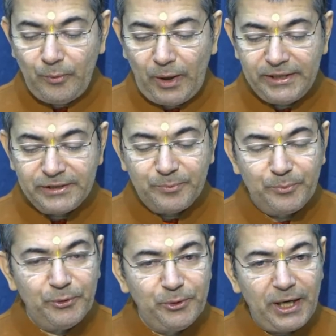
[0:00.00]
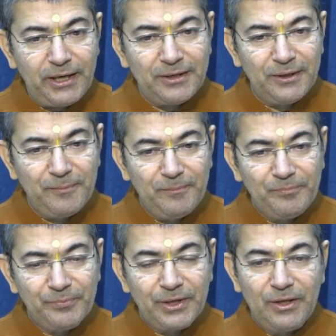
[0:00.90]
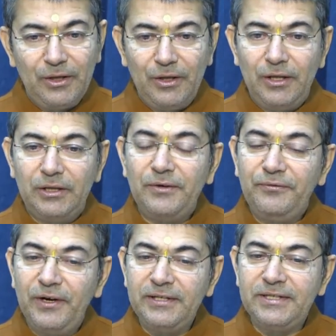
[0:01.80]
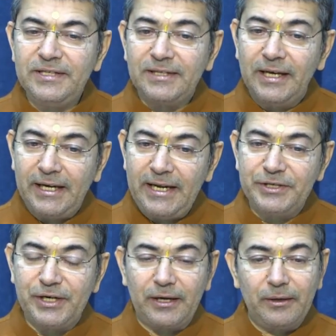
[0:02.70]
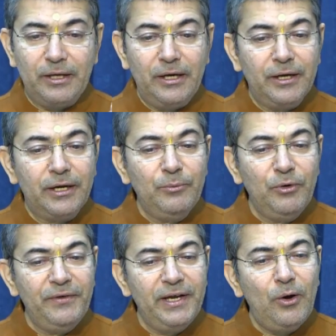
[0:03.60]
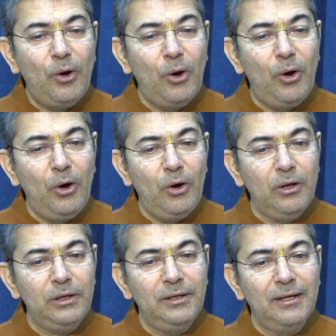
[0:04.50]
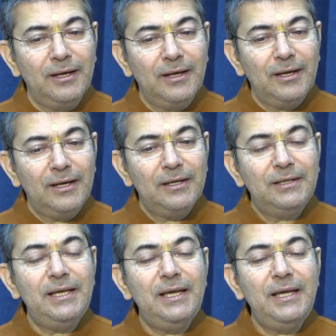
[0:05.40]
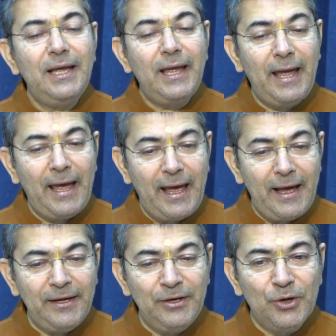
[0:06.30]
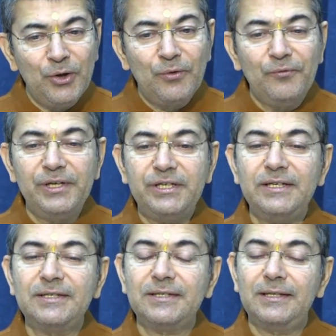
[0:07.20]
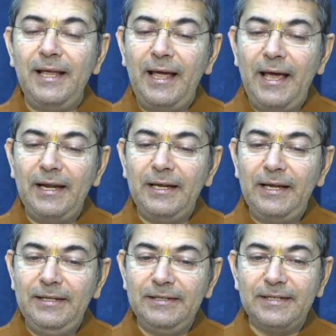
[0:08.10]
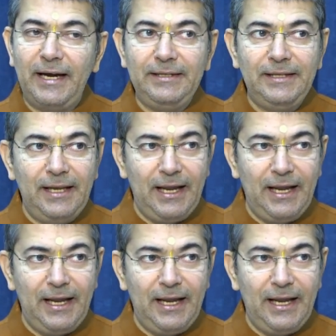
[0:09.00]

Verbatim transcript: One is purak. The first is rechak, removing all the air which is there inside the